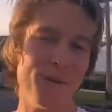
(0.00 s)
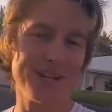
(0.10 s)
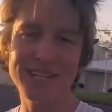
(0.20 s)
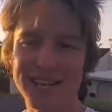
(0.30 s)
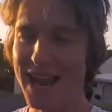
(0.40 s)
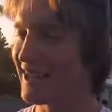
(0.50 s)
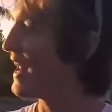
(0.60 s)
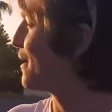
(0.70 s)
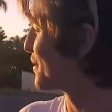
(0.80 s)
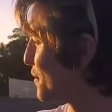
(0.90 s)
We're just like hanging
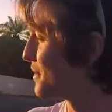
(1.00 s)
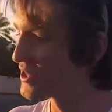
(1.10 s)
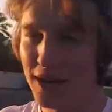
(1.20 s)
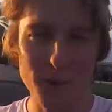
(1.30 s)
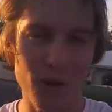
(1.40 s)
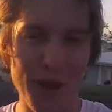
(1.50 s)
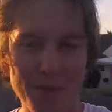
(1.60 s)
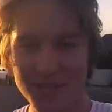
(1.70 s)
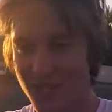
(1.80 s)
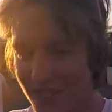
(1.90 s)
out. We thought we'd just come and grab
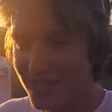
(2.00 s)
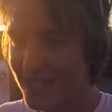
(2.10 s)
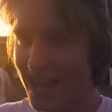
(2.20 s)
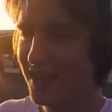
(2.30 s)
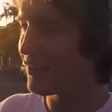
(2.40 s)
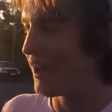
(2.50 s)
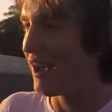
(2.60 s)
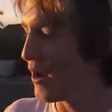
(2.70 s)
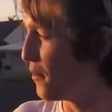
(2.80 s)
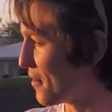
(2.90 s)
the sunset.
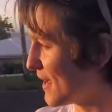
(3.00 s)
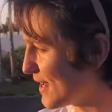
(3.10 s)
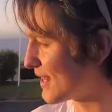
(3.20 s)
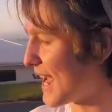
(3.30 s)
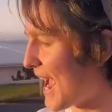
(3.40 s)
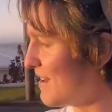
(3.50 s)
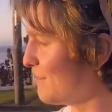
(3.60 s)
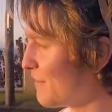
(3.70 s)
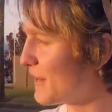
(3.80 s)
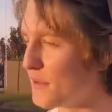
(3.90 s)
We're thinking cane
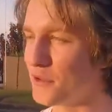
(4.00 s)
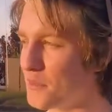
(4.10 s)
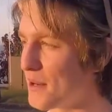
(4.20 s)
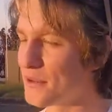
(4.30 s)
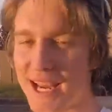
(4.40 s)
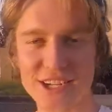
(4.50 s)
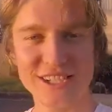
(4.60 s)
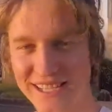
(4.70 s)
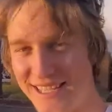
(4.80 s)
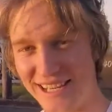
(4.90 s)
fields, but it was
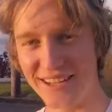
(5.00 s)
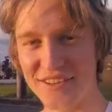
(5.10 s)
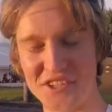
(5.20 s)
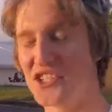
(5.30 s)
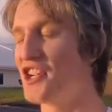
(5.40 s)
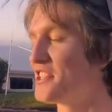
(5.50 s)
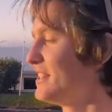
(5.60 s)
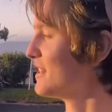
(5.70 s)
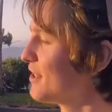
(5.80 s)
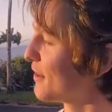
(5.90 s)
actually Dylan that suggested
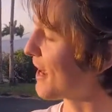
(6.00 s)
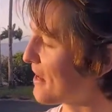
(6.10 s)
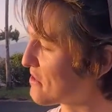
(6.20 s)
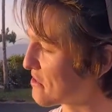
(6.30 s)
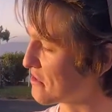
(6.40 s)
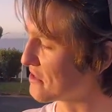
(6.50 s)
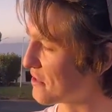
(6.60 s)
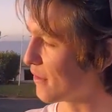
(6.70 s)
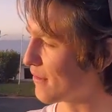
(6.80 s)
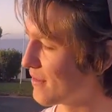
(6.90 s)
this location.
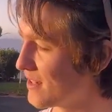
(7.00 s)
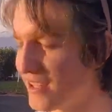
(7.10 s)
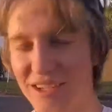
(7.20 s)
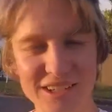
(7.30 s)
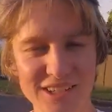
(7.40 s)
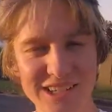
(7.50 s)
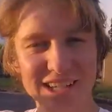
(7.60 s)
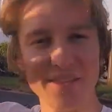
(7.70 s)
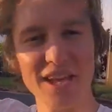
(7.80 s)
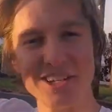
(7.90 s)
So just
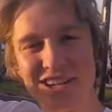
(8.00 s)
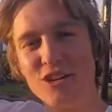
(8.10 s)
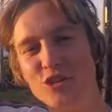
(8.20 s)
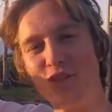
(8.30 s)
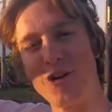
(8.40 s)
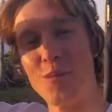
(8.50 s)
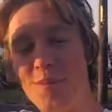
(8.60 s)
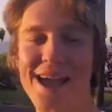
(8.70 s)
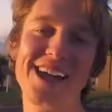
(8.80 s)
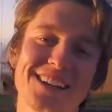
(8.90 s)
let that sun drop,
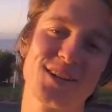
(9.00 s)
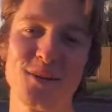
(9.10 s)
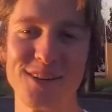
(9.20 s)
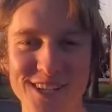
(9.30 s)
man. It's gonna be